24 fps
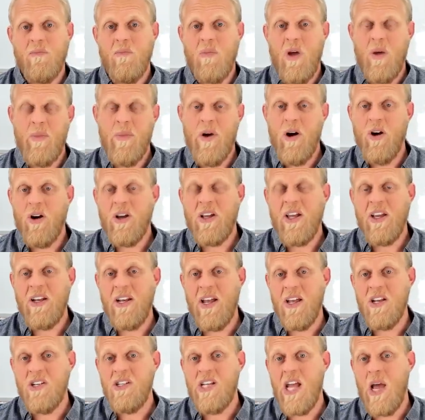American
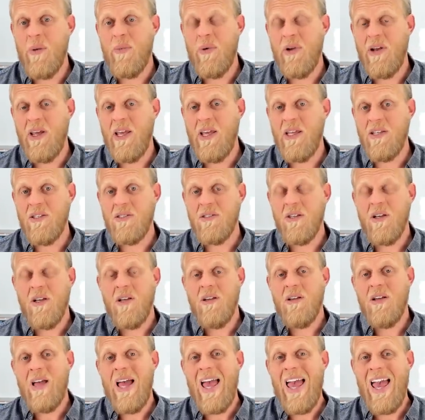and Japanese
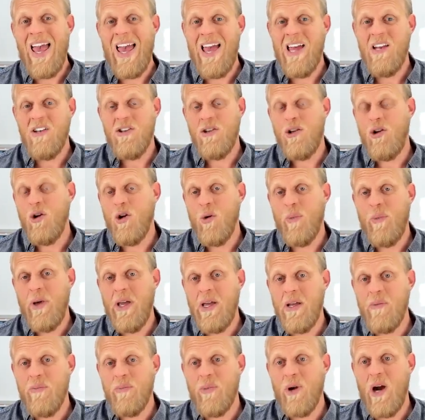and
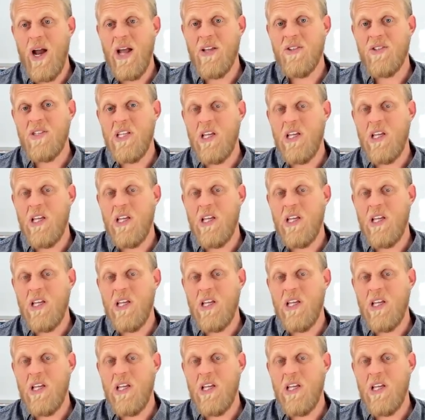European brands.